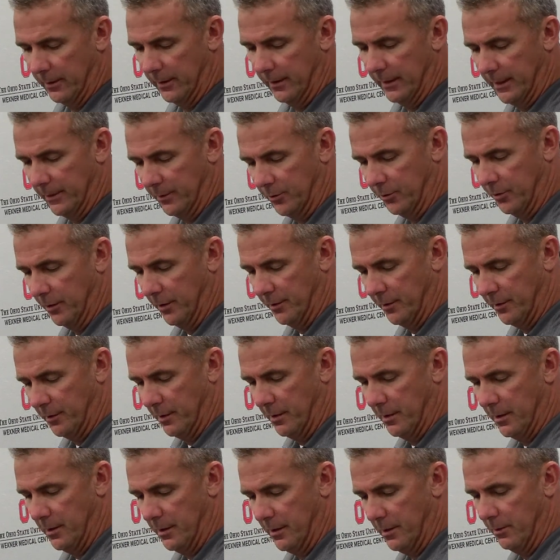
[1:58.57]
And that's
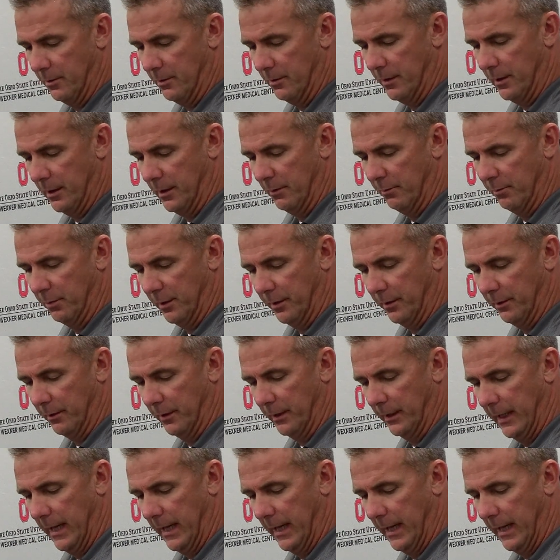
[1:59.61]
Justin Hilliard, and the player of the